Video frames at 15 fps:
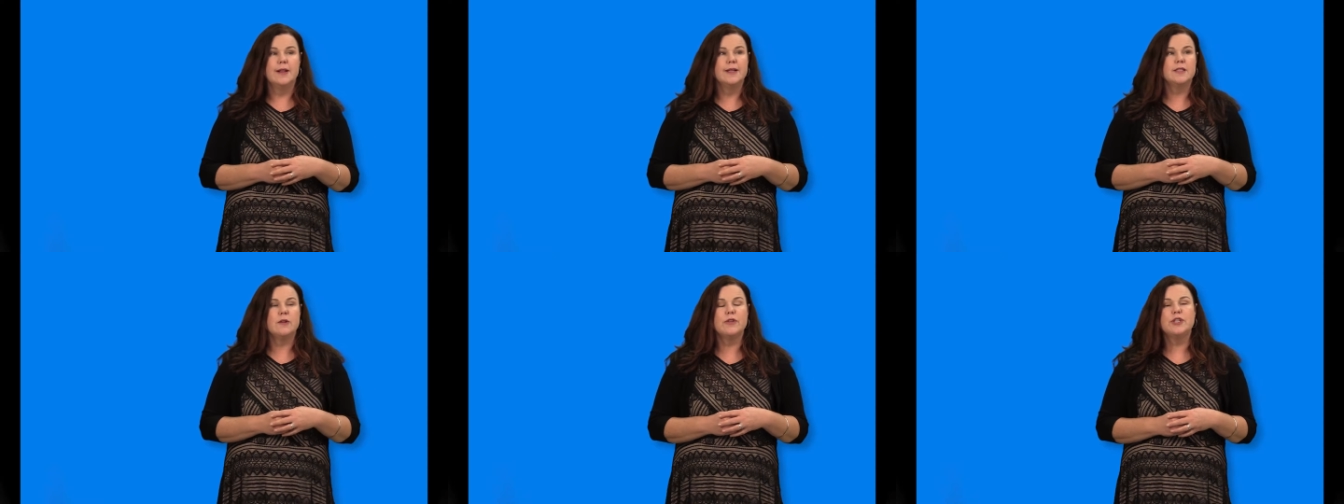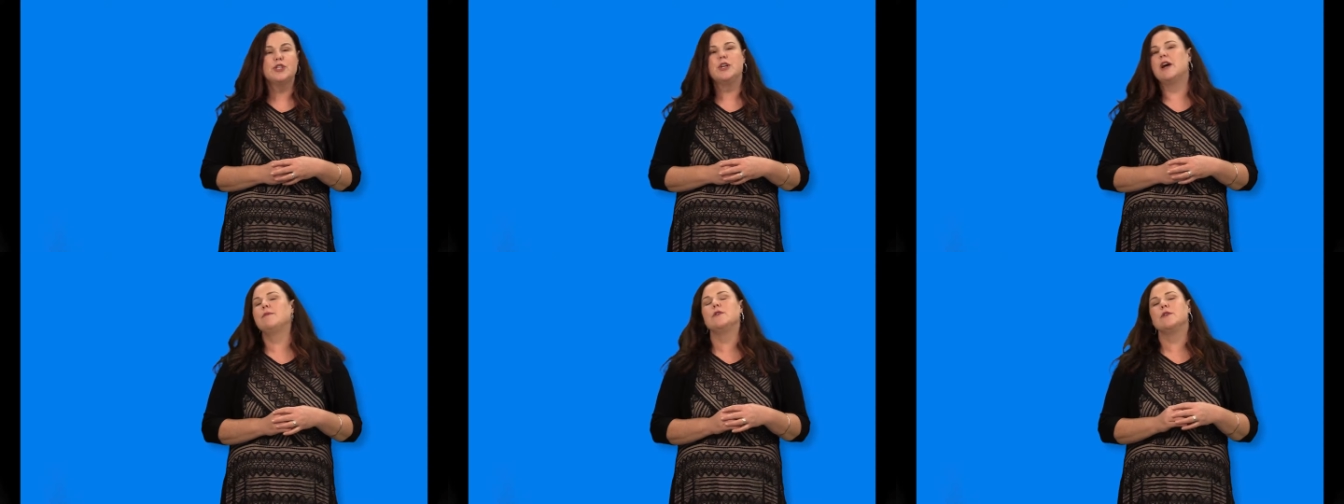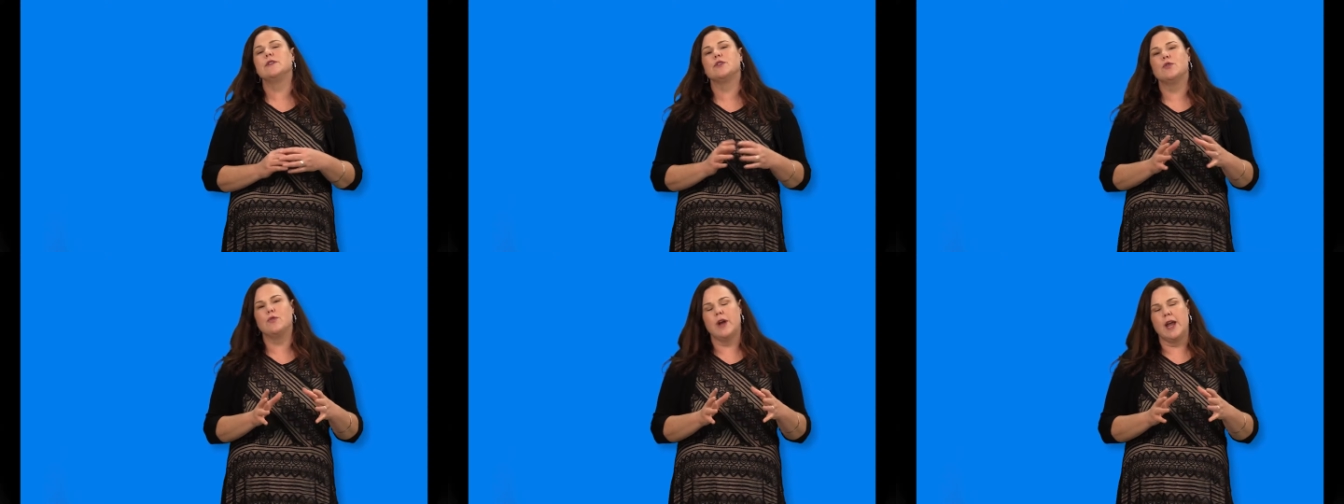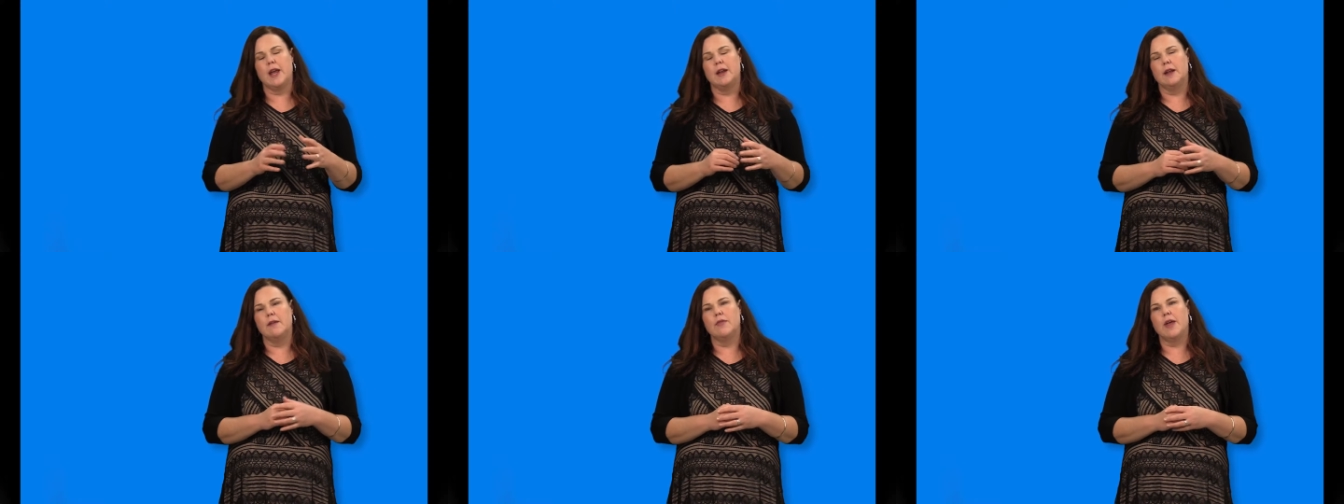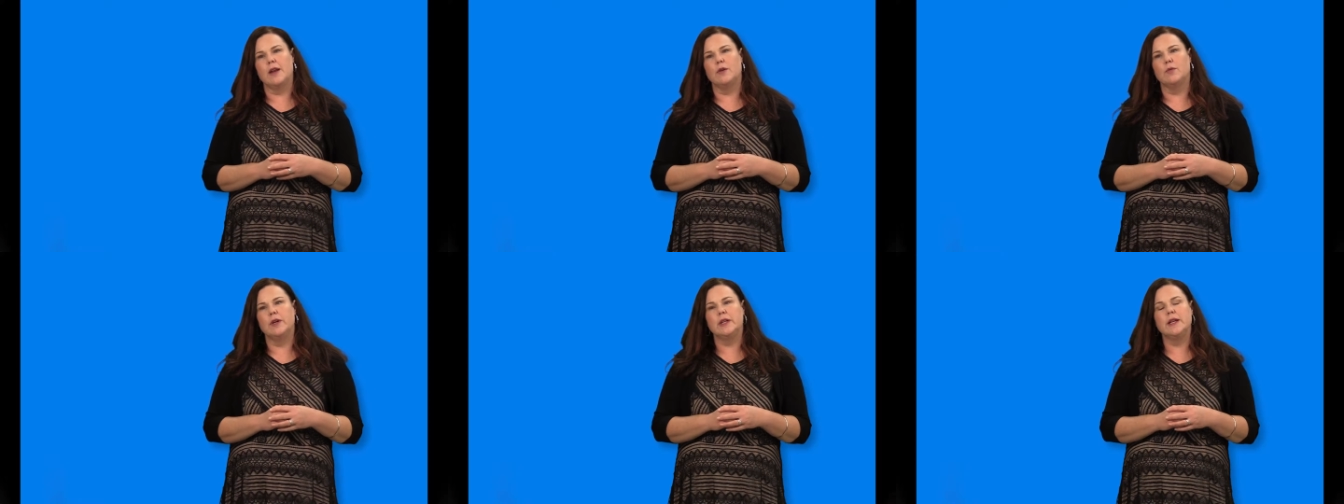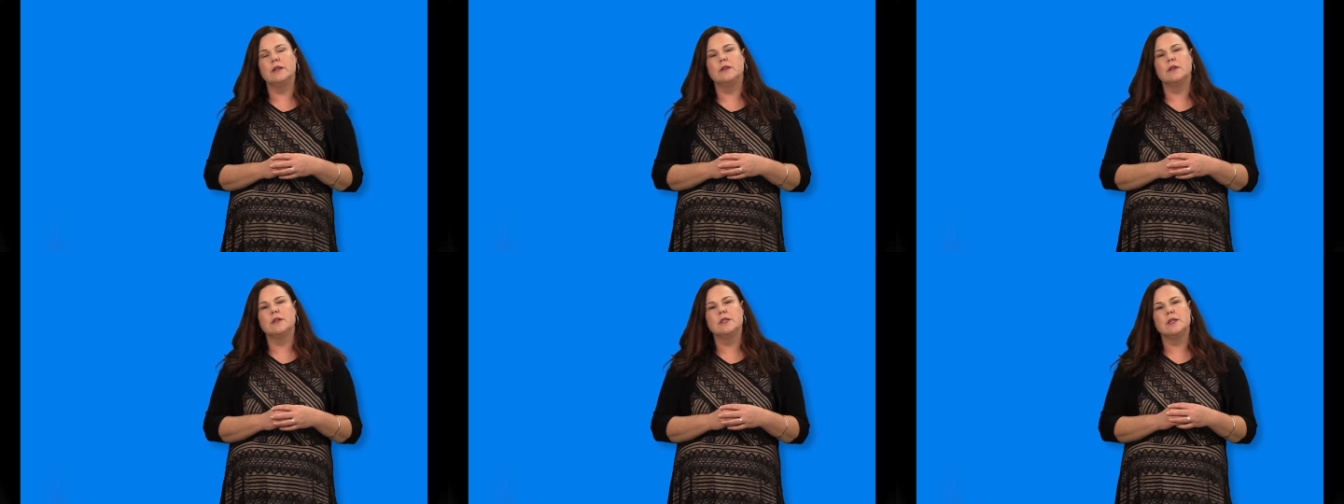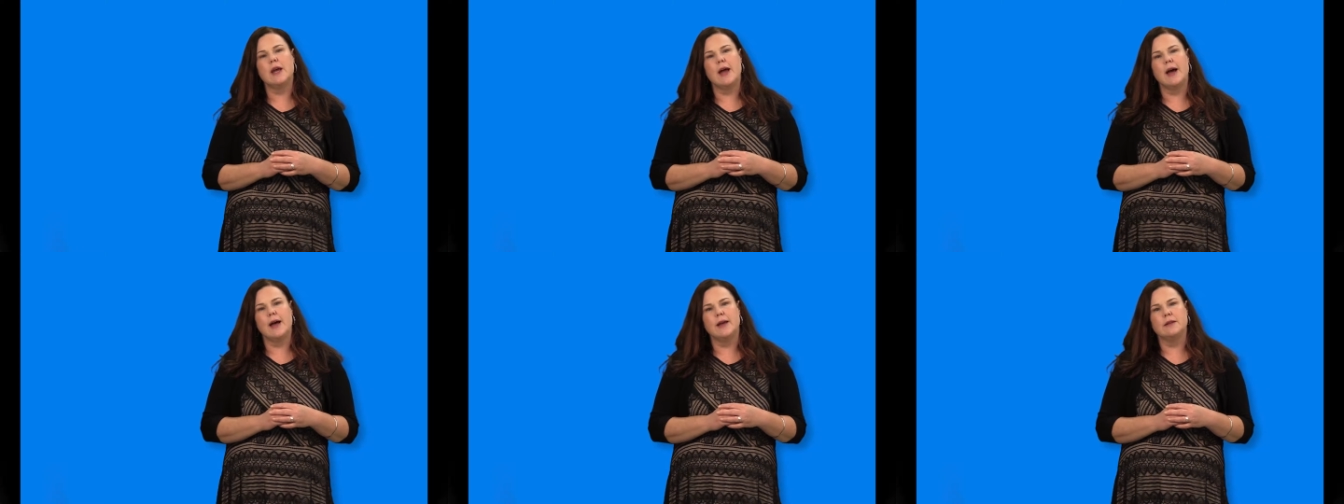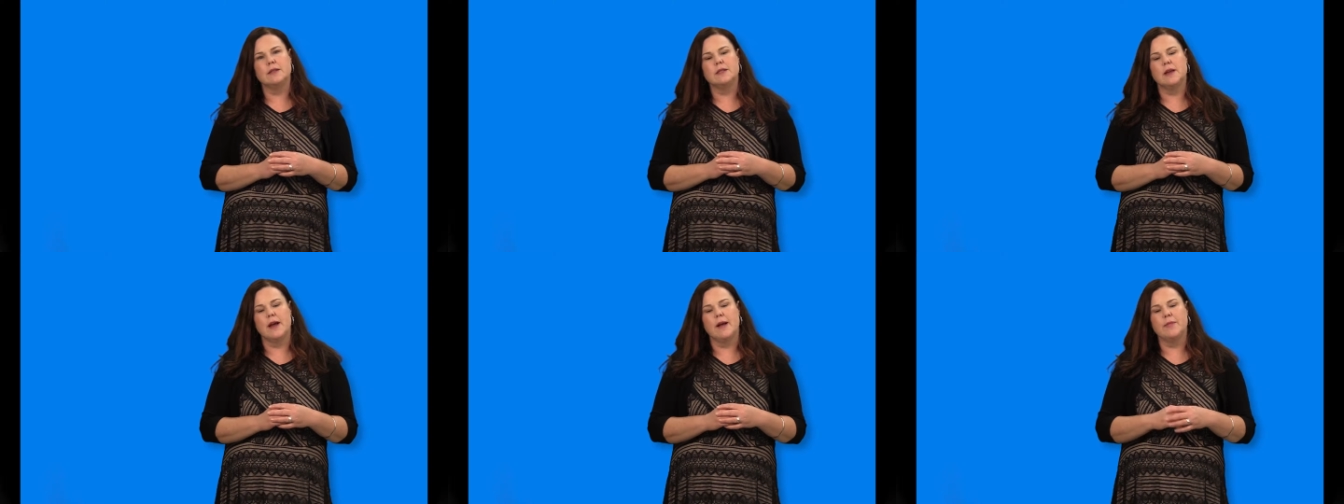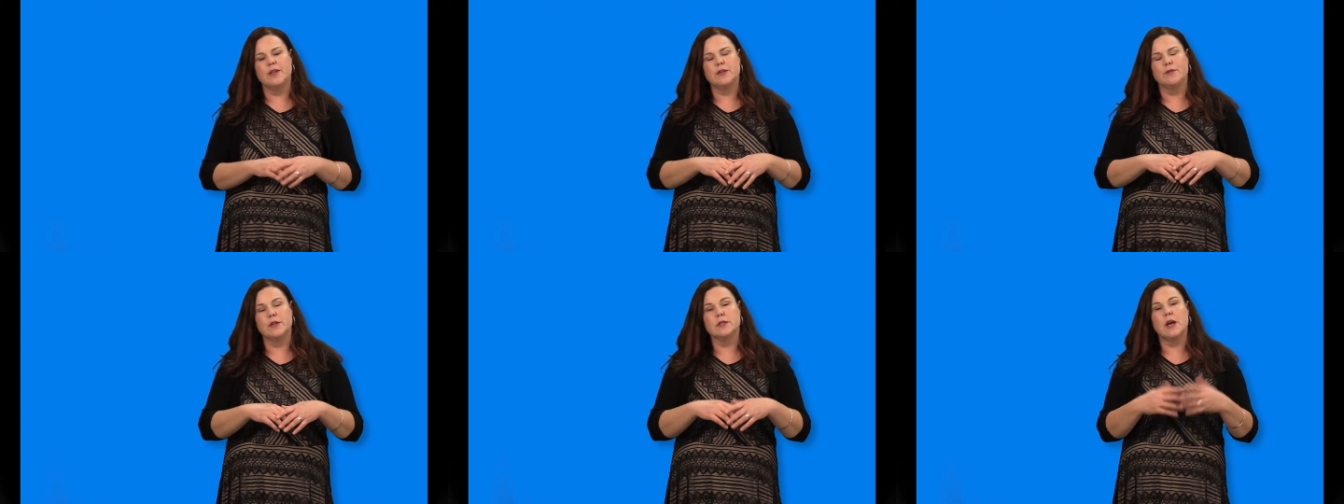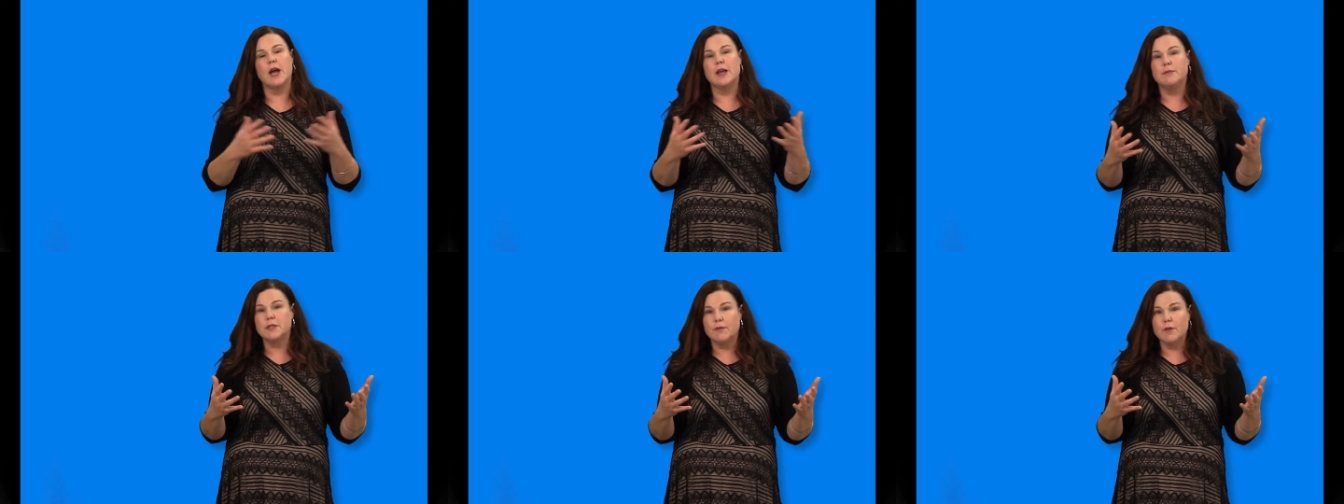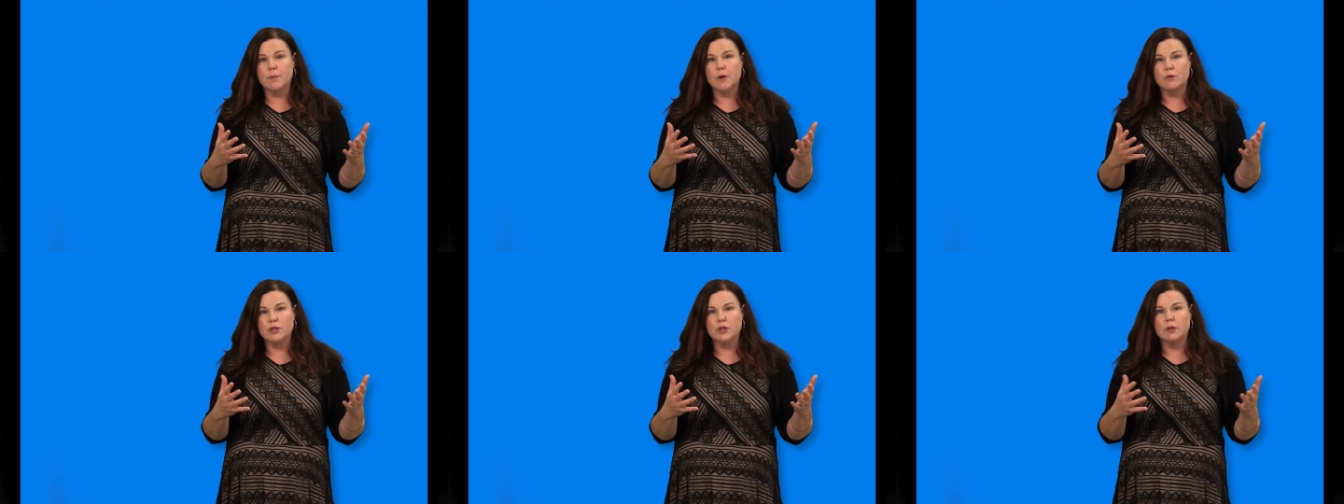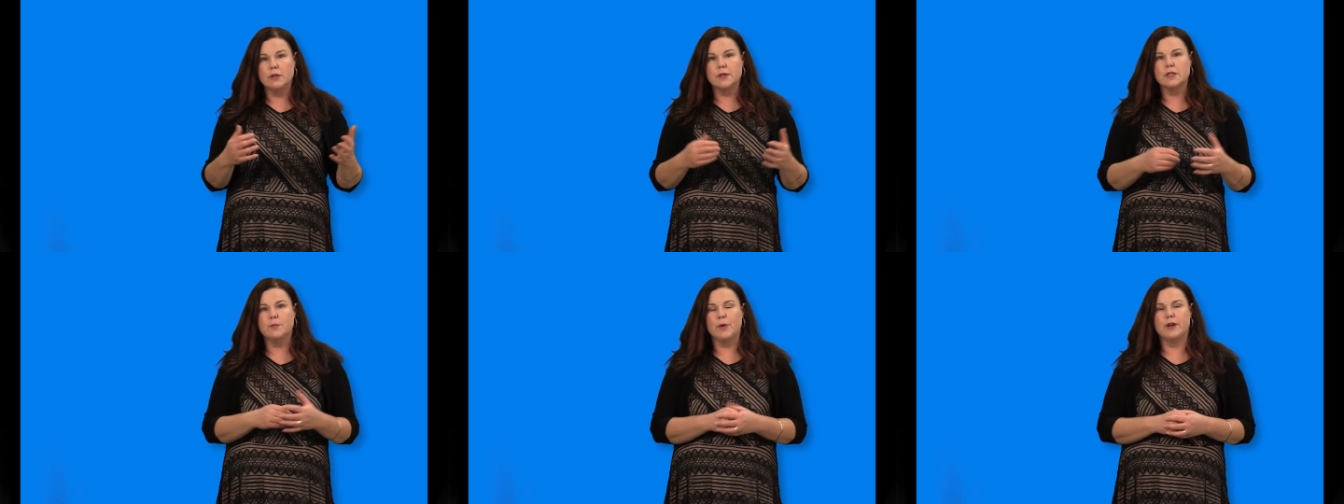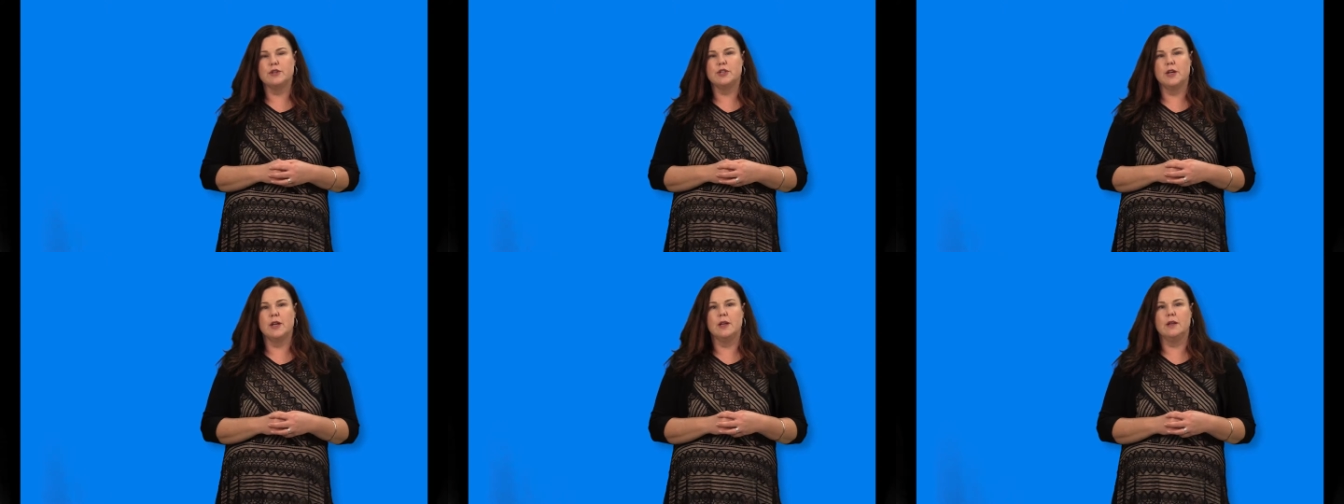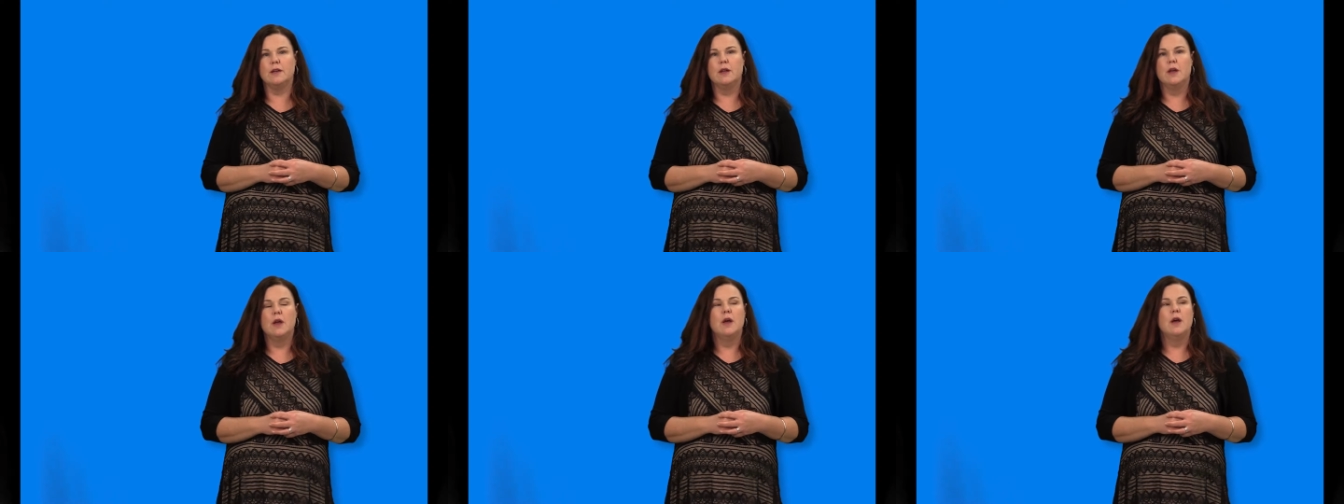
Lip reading: So this chapter is great in that it really looks at the different types of emotional expression,